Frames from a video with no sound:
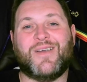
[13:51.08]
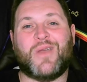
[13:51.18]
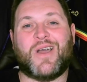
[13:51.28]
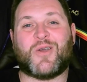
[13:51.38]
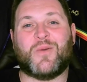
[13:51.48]

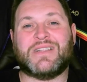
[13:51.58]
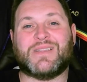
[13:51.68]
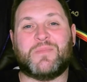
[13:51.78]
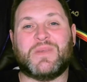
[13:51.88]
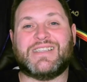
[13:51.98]
We are coming
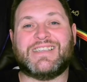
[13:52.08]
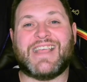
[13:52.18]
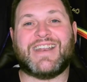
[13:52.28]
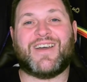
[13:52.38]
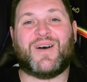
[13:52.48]
to the business
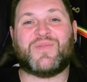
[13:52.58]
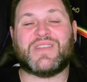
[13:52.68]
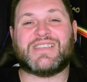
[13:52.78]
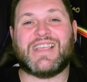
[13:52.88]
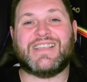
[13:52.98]
end of
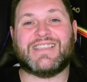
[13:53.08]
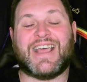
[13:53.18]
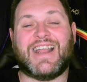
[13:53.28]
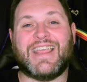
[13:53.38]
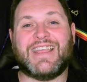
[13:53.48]
the season.
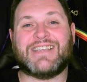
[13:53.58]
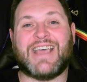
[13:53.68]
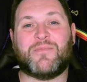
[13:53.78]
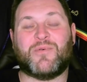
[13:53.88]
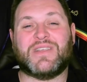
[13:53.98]
That league
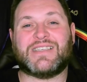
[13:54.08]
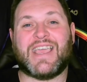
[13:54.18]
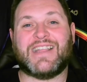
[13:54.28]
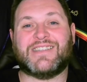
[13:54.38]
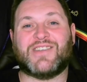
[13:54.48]
table is
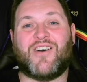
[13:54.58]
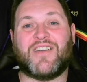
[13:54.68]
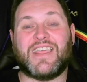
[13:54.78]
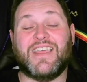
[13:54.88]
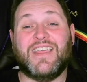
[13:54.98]
getting
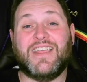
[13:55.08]
tight.